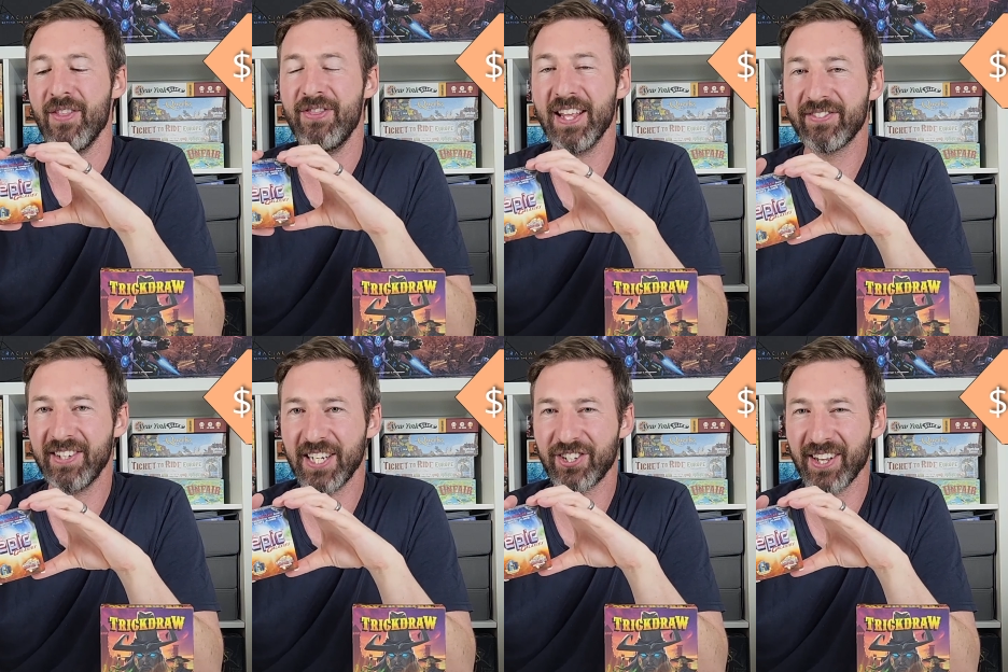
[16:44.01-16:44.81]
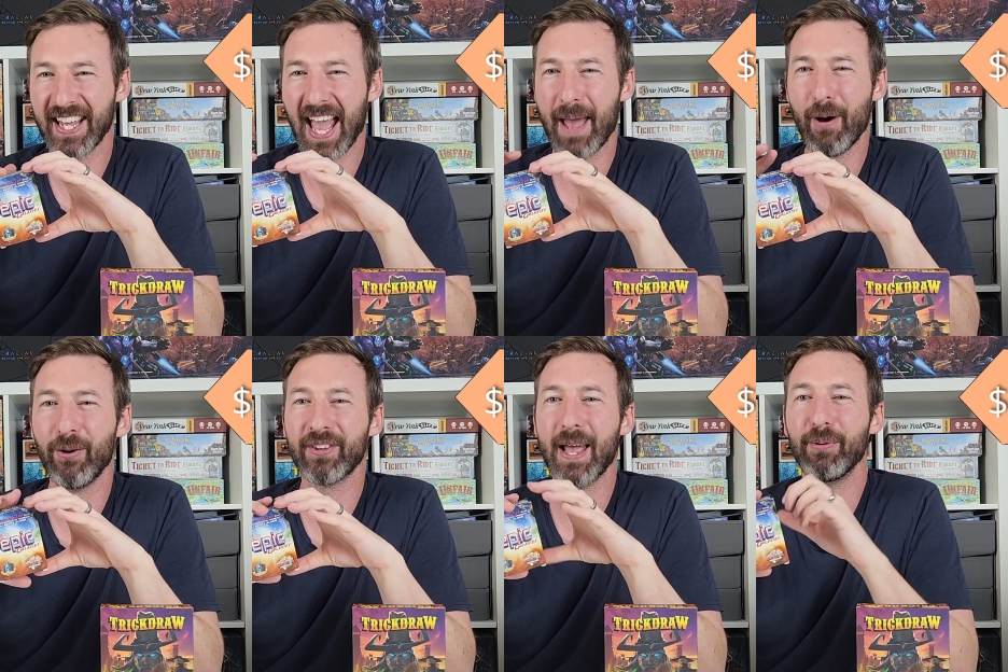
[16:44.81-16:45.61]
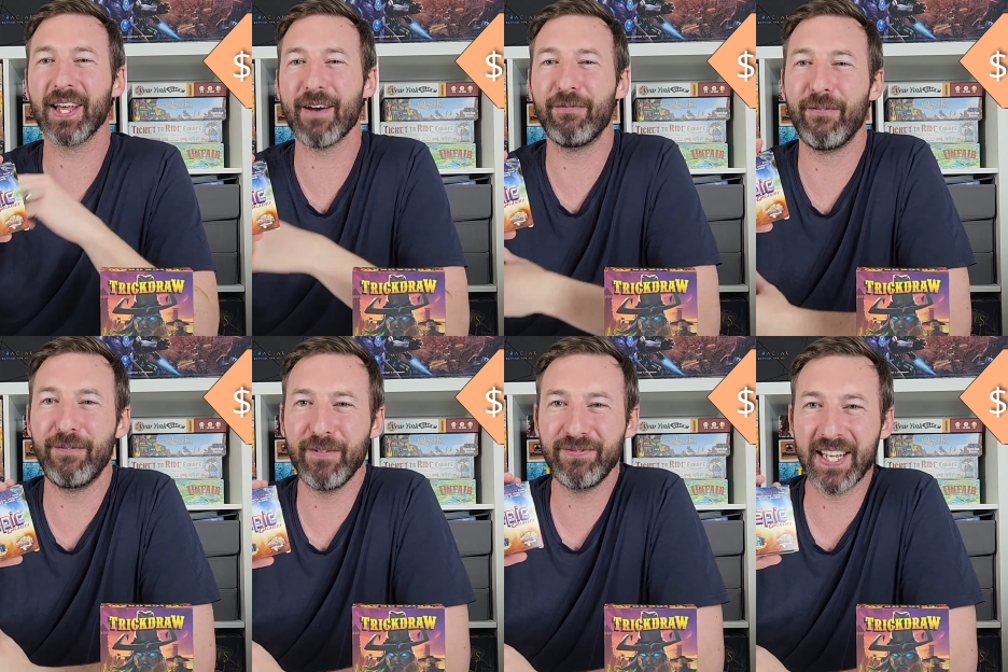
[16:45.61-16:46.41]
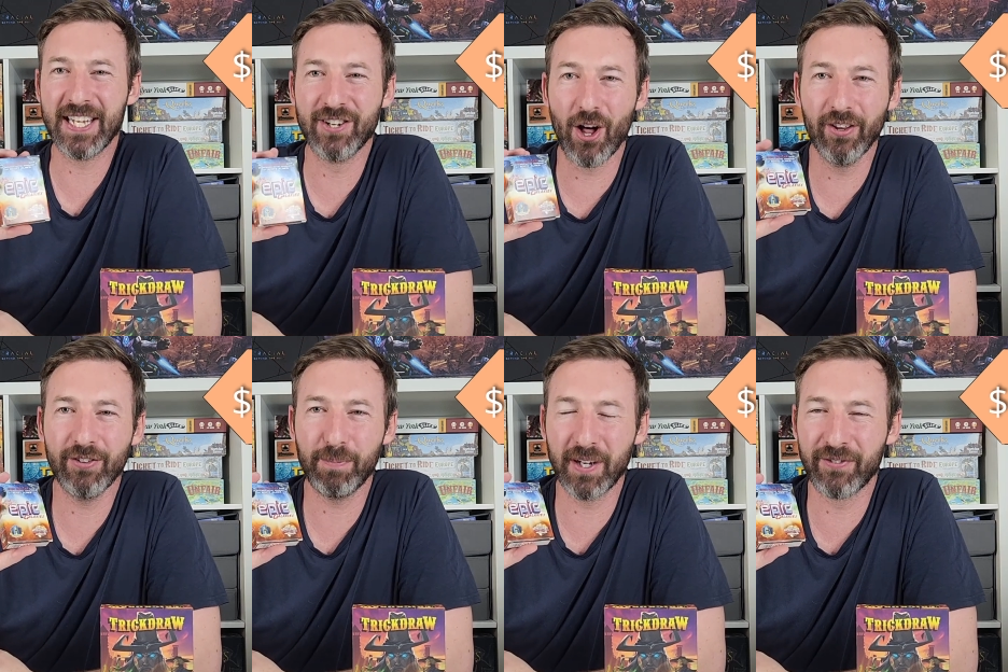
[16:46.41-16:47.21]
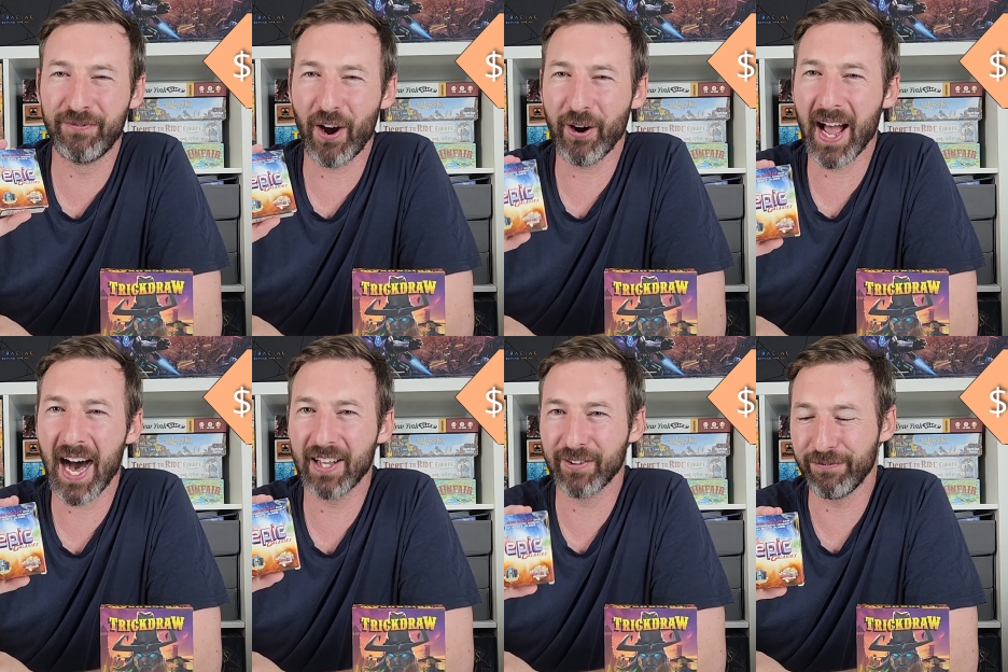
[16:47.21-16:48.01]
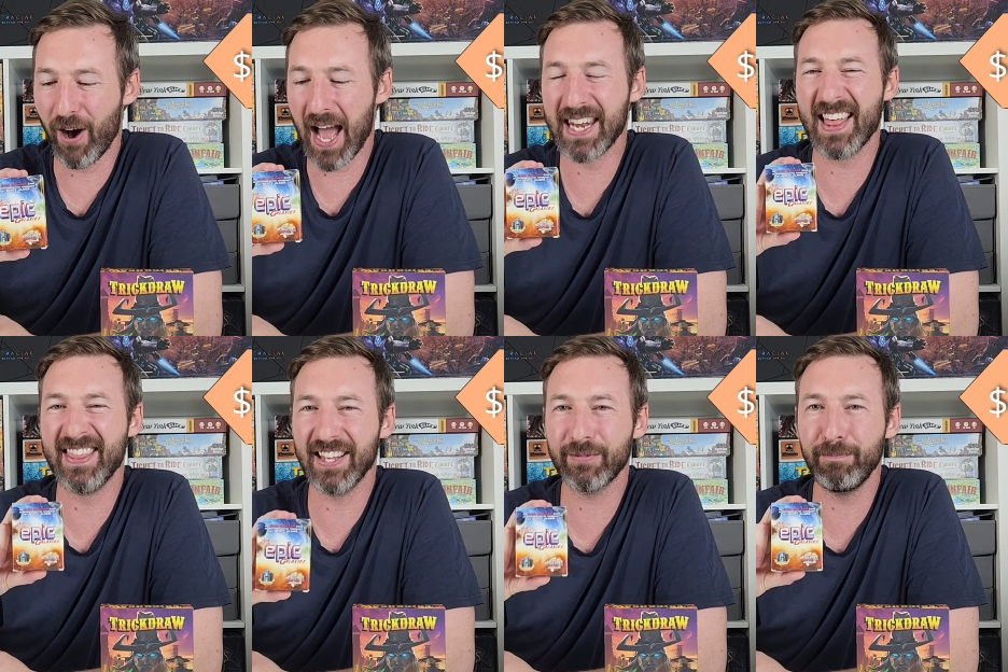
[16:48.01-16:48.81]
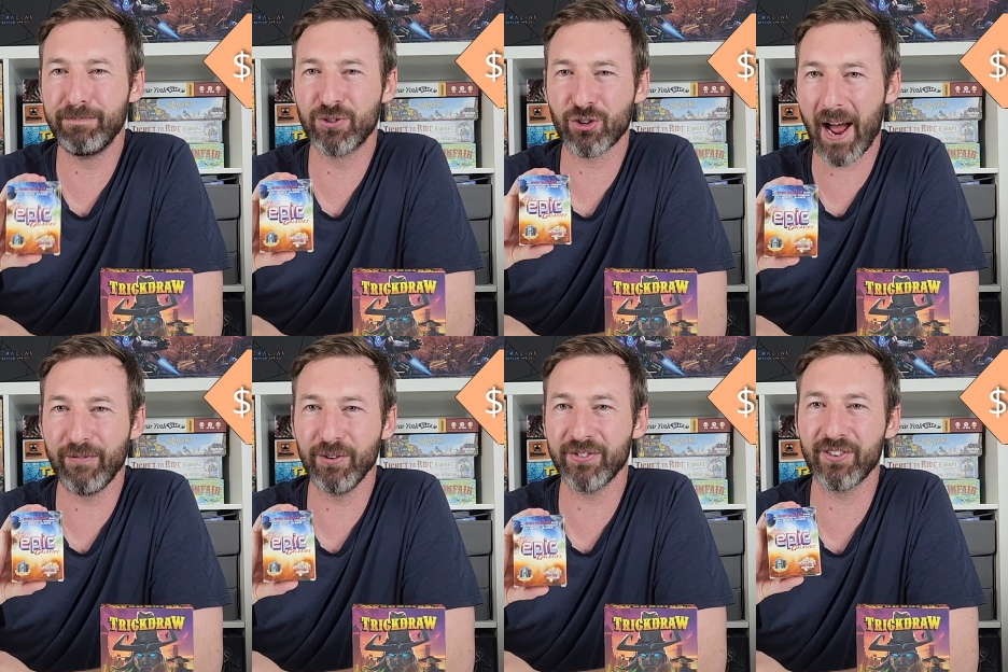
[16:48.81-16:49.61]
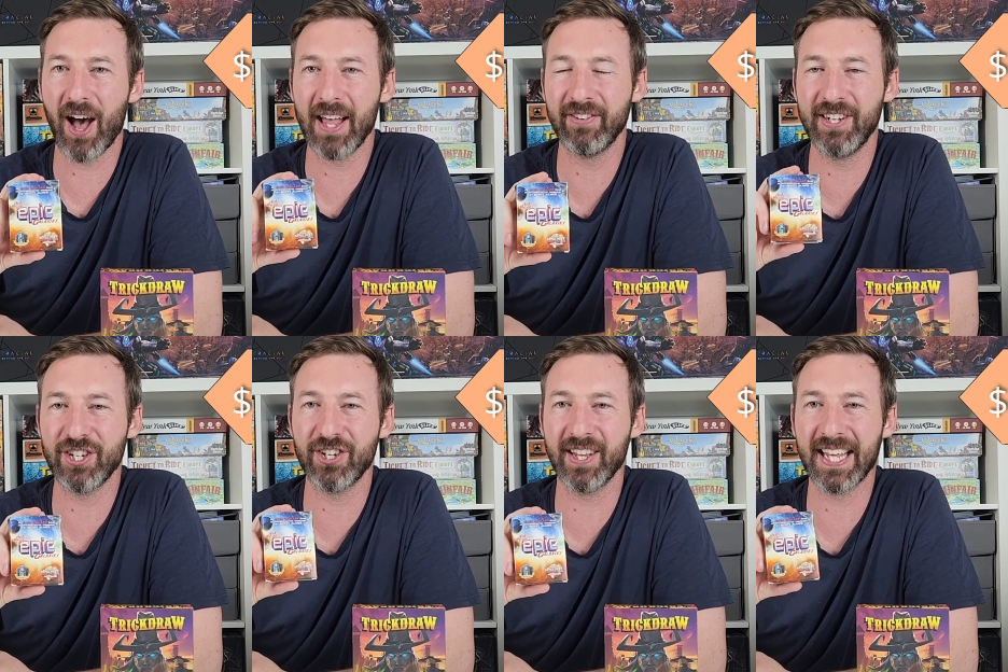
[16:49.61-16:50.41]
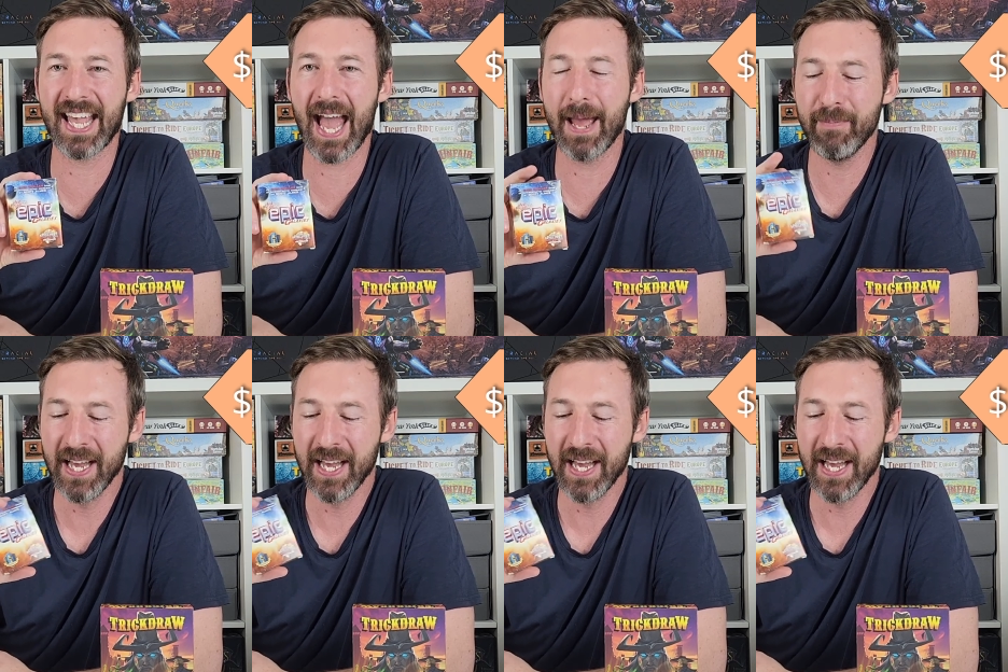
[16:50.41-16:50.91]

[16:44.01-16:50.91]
This edition of the game I was able to get for $15, but it's very hard to find this travel size edition of the game.